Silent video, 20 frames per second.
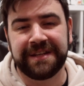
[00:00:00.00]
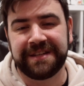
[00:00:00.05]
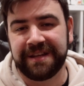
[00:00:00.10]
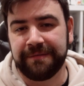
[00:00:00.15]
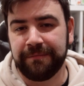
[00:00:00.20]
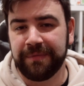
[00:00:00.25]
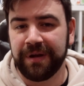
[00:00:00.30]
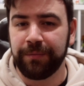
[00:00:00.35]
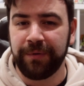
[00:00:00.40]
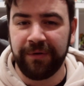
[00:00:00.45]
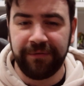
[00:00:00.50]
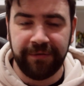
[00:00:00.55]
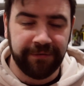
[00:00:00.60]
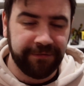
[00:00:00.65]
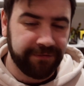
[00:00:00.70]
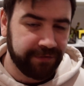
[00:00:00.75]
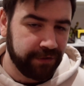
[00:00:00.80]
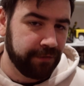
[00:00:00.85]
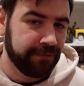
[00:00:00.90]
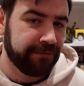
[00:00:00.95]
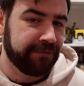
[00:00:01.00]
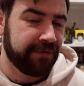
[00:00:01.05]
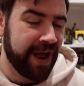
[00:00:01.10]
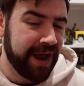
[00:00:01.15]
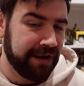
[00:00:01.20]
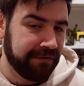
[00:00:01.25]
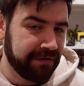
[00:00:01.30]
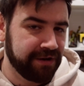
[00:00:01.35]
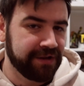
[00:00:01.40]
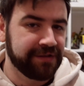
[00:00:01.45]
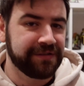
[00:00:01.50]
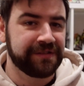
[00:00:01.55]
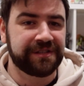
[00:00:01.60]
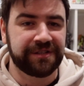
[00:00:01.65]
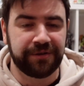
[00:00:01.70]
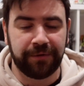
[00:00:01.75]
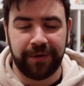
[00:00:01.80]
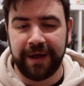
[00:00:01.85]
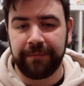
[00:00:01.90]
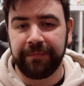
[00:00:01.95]
similar with a few variants.
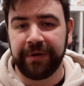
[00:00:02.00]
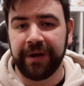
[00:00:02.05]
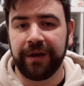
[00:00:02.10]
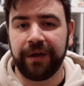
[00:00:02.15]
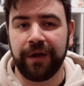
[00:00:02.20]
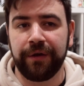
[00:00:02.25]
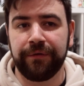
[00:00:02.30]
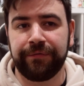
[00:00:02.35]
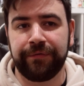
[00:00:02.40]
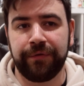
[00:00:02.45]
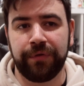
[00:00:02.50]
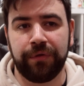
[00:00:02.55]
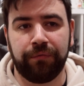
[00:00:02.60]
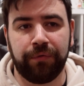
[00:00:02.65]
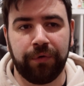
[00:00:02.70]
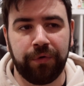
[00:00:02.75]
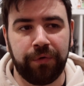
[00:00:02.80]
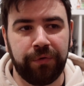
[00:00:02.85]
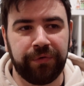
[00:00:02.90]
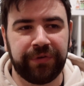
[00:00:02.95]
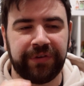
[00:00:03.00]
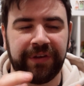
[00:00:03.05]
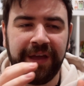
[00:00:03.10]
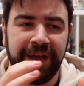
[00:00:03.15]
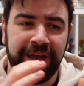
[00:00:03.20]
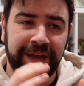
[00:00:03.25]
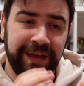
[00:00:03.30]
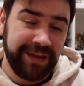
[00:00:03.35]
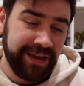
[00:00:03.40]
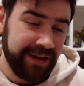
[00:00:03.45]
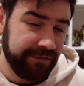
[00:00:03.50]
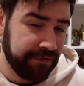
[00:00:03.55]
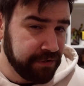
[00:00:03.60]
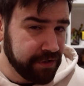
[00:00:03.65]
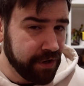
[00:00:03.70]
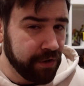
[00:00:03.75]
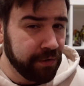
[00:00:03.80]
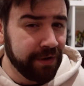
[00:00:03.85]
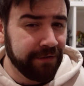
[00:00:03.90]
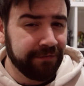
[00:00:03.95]
So I am going to go through the rules. If you
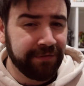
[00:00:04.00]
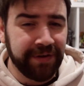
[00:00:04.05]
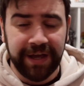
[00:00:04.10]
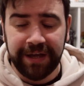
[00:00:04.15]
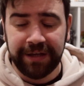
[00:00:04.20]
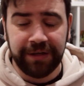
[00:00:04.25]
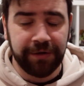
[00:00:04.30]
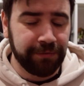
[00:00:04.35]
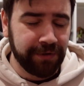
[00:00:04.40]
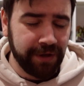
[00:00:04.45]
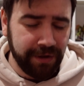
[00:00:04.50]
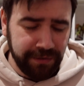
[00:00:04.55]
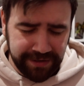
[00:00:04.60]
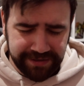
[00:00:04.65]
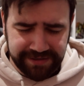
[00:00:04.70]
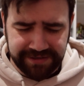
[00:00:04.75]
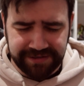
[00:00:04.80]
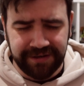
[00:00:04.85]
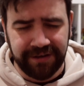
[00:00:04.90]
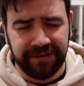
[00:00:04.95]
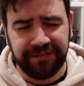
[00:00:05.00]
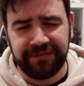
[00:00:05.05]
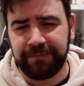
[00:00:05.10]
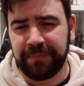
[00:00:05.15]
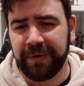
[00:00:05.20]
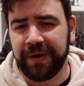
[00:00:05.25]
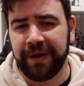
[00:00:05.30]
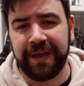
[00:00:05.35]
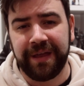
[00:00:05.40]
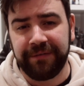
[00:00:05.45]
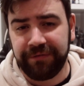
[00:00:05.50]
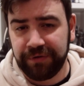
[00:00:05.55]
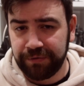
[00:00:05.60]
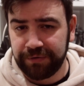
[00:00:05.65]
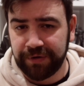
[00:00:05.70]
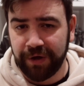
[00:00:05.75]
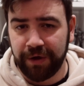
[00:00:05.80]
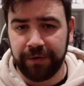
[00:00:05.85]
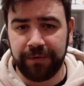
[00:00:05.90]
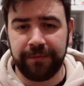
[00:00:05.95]
know love letter, you'll know this stuff. But if you
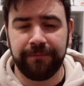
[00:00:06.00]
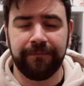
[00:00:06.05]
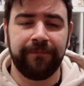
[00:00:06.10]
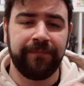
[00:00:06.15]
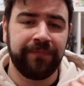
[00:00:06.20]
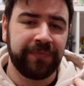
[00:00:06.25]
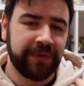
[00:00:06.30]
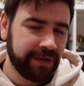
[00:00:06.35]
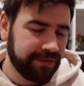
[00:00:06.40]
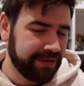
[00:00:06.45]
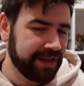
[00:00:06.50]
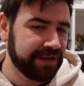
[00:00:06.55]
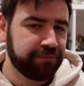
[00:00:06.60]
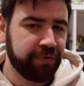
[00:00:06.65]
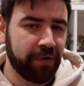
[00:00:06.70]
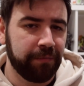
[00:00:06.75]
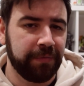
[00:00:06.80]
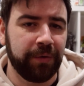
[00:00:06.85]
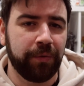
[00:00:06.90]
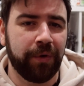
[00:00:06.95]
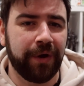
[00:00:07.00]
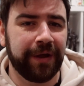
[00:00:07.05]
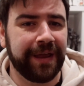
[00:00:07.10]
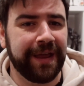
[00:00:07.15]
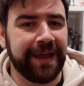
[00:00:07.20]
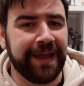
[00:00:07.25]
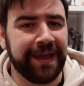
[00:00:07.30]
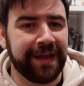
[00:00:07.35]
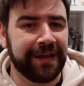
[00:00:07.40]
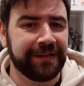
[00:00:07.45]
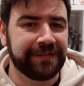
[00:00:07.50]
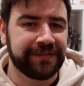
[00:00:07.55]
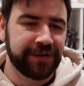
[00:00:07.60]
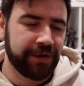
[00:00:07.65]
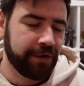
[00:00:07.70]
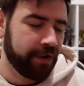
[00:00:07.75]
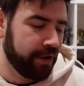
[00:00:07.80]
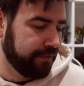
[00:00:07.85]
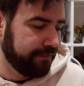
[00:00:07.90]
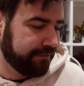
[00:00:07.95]
don't, that's probably why you're here.
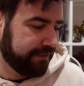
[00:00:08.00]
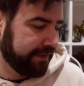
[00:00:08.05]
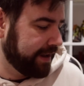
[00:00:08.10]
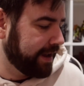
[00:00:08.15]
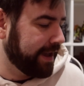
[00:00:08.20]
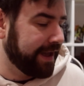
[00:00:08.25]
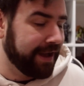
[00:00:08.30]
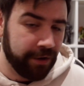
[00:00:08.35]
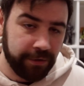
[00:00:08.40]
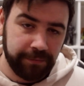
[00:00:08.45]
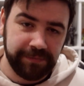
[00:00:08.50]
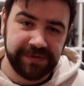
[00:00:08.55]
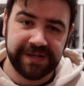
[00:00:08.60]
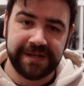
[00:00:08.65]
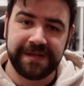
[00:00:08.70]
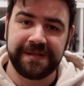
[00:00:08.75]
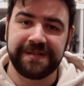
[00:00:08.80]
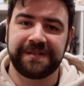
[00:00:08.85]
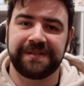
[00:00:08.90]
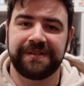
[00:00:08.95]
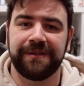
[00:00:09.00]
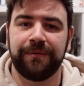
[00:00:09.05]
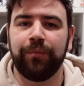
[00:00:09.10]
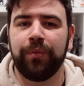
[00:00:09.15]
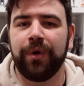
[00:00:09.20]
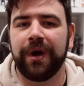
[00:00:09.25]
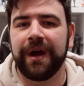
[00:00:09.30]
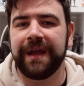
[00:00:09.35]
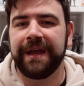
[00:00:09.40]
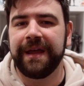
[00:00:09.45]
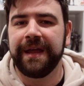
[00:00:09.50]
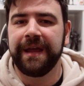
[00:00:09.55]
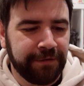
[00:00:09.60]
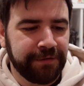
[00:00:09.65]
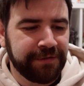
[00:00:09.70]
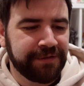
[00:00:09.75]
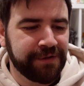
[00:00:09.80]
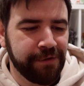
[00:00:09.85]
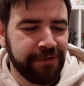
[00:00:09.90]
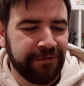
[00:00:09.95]
So hopefully it helps in some way.
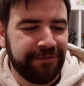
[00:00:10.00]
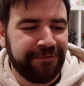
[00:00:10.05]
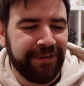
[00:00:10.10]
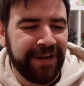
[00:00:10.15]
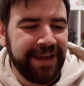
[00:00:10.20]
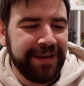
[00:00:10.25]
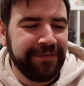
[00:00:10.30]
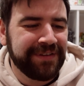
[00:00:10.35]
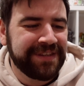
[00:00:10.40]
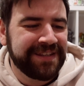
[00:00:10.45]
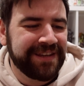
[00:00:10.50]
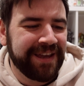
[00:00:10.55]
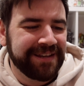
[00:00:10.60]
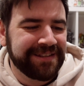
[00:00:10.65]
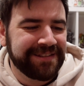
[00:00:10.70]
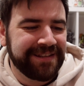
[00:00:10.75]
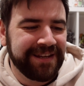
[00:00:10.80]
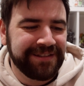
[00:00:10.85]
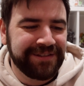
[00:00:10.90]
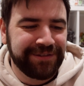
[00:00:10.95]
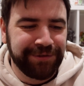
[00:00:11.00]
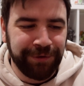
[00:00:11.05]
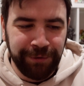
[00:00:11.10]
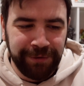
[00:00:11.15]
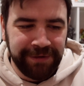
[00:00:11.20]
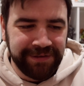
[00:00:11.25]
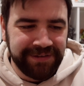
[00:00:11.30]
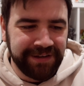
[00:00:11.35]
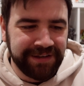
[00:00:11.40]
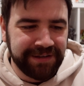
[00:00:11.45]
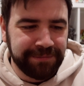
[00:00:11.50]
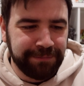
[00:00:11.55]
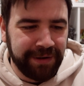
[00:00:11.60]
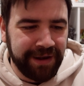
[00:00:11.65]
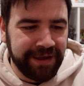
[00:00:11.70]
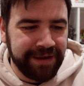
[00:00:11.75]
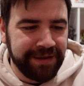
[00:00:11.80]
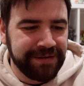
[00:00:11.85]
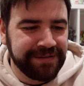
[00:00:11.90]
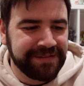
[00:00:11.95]
So the flavor text is 2 to 6
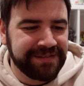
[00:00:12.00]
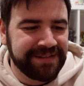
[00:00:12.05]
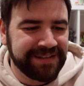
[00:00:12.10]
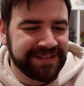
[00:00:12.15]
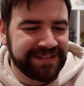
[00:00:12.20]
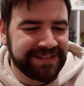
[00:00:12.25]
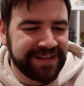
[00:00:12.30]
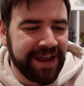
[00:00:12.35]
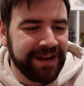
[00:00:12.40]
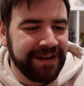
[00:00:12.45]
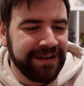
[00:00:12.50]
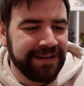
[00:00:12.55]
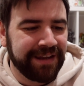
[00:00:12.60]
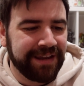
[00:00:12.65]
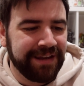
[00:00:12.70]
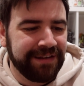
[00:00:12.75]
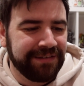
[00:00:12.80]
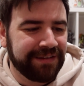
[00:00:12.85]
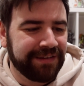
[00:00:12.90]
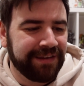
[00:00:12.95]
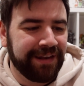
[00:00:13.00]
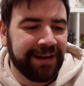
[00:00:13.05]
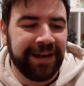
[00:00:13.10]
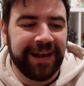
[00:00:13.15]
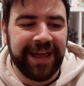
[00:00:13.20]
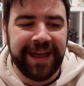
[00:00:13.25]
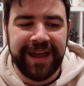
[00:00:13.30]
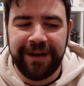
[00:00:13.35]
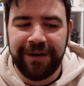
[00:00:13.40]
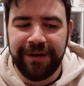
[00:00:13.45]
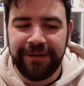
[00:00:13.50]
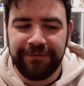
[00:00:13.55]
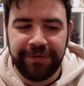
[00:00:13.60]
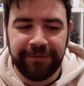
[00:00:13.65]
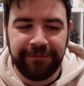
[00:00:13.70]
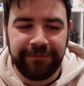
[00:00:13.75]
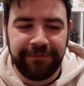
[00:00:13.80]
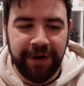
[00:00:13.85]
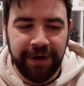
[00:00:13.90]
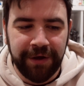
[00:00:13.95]
players descend into the lair of the
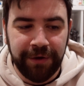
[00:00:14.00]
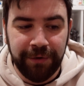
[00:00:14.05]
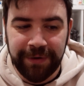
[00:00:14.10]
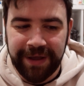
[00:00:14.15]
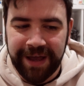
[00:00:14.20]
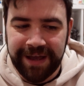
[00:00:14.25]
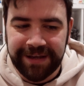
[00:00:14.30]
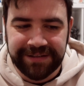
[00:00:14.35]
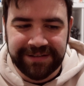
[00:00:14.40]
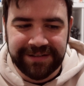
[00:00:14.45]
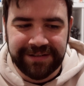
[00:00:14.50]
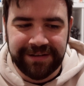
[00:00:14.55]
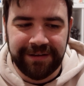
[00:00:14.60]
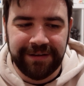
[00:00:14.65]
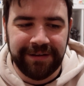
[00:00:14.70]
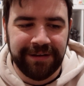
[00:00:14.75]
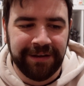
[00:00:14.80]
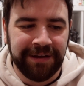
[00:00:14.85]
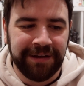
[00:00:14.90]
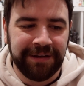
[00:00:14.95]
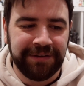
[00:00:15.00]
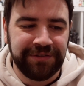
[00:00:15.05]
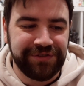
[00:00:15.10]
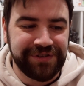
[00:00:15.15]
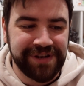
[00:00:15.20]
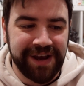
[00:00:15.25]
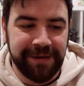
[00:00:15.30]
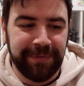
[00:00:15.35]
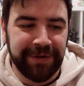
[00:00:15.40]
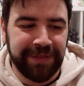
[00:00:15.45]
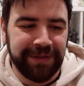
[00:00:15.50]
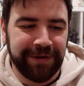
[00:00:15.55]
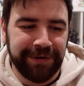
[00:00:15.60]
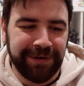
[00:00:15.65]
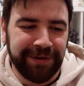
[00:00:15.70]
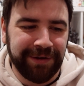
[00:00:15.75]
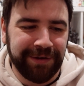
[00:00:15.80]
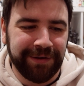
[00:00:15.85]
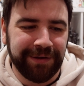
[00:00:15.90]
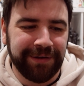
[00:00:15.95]
vile gangster Jabba the
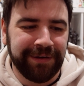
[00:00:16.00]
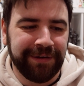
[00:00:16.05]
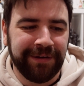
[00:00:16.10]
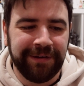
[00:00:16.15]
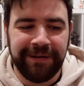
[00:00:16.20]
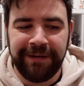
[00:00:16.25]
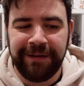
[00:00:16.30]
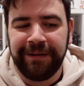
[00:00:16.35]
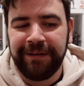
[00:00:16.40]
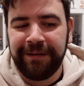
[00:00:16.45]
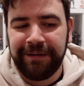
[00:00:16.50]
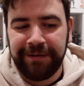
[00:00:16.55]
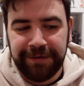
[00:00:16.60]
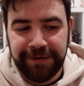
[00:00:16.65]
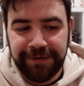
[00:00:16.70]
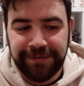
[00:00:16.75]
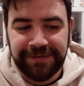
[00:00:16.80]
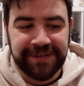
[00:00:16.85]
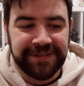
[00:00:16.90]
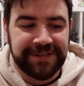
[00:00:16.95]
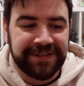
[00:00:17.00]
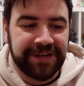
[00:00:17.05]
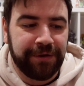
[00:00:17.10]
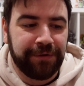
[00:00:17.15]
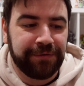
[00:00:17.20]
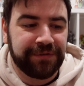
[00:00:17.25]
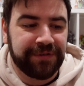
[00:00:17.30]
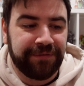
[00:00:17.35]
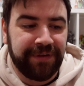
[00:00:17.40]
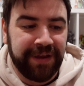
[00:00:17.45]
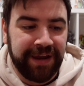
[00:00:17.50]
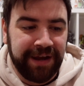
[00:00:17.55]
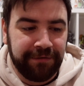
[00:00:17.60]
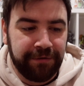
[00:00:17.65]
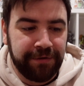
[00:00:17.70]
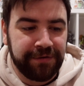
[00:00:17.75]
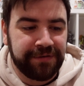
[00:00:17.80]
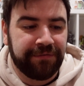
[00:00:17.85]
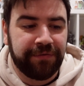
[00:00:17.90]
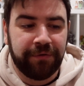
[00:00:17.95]
Hutt. Use the skills of
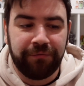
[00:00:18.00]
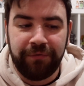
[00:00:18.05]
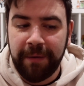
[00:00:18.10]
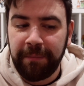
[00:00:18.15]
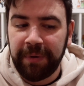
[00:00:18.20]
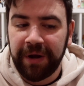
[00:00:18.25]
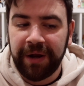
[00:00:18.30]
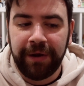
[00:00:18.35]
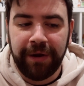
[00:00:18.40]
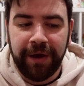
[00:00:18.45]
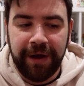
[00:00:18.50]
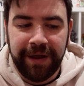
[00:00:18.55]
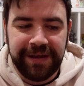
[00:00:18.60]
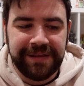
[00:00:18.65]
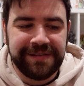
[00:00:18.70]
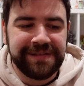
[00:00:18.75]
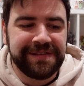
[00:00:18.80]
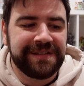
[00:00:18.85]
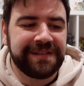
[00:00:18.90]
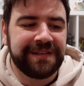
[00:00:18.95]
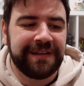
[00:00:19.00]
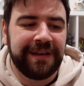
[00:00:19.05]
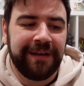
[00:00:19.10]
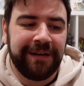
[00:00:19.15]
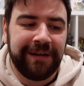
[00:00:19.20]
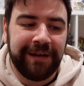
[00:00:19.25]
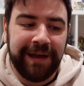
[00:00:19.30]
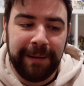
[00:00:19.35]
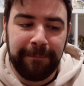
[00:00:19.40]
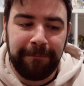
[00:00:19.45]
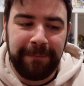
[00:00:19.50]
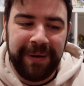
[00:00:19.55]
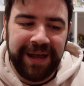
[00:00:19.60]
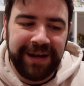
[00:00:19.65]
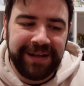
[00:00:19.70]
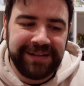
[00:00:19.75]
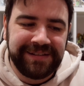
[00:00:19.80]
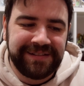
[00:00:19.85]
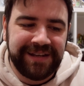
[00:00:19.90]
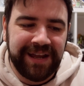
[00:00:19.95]
heroes of the Rebel Alliance and
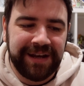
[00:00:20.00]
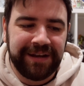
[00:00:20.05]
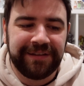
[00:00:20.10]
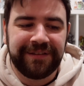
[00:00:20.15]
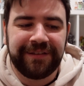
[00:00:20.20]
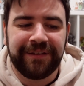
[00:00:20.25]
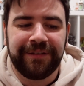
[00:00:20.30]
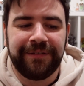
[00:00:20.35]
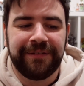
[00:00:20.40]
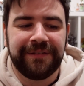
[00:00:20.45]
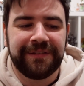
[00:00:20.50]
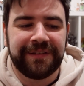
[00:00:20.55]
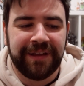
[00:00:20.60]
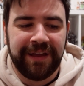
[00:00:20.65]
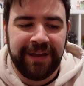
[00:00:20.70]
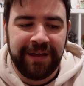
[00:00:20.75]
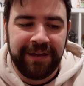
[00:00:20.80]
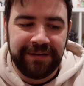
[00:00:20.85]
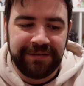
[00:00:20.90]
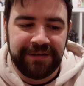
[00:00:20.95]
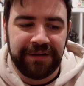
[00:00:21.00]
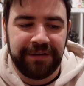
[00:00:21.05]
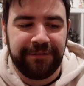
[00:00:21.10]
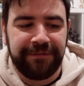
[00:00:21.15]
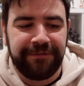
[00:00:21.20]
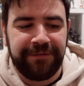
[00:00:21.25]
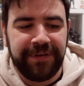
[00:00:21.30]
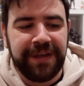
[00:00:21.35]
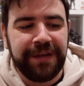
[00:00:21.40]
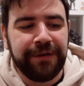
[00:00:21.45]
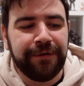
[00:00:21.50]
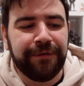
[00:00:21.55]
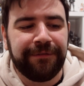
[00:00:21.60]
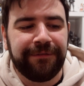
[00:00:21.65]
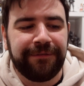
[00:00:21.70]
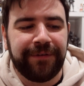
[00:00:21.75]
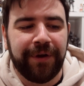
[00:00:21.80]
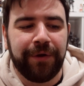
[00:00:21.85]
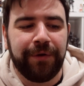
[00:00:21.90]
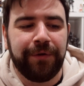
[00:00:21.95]
palace denizens to defeat your
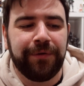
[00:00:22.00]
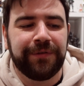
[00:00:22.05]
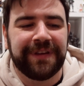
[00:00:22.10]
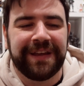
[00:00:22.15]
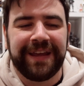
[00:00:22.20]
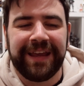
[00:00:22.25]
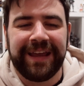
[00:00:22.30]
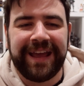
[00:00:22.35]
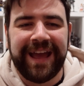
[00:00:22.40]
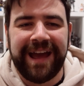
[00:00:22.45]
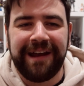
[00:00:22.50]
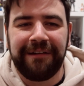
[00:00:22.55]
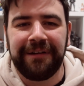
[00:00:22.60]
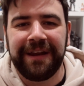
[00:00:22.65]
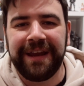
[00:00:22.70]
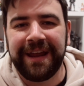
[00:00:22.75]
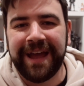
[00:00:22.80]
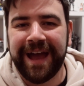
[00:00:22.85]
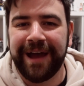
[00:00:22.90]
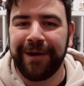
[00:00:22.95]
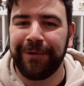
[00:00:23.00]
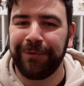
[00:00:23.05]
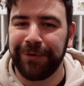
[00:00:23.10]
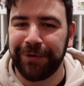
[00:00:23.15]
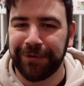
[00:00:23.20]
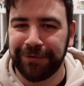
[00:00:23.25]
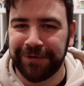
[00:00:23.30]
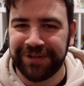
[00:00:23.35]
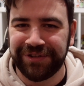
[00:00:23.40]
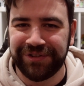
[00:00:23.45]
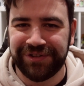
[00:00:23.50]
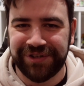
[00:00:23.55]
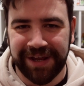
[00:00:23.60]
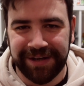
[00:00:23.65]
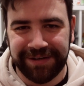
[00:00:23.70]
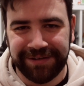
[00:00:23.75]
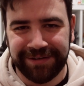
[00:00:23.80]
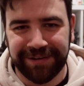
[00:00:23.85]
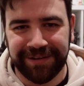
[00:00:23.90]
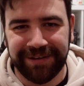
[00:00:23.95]
foes and carry out your
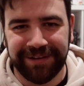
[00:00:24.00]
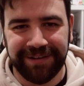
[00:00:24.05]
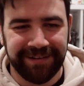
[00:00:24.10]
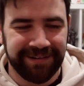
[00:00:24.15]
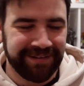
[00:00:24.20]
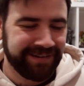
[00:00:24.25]
agenda.